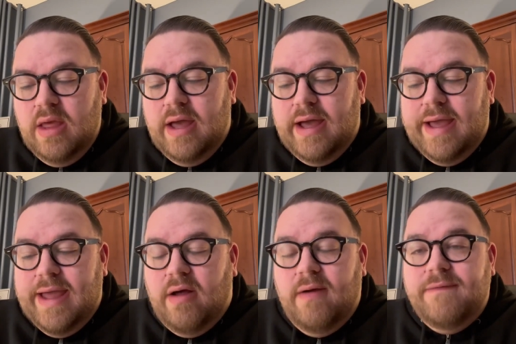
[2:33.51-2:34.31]
Uh,
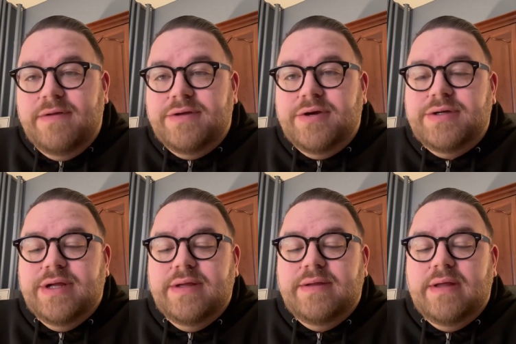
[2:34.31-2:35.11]
at all of the
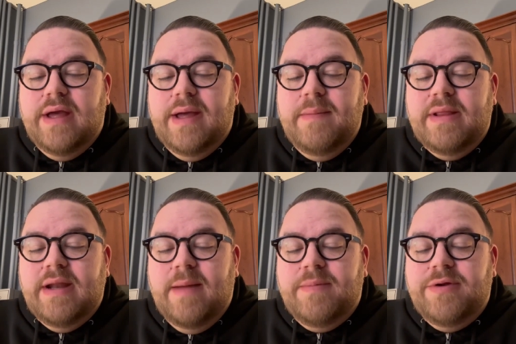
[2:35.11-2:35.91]
churches. Um, it's
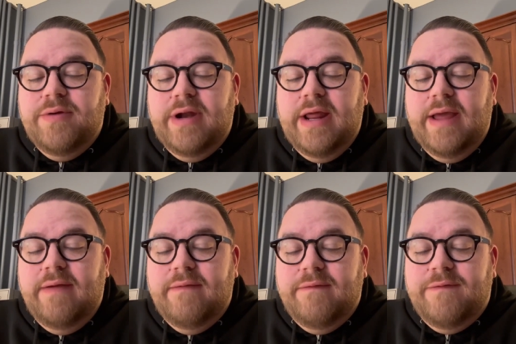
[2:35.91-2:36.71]
an opportunity,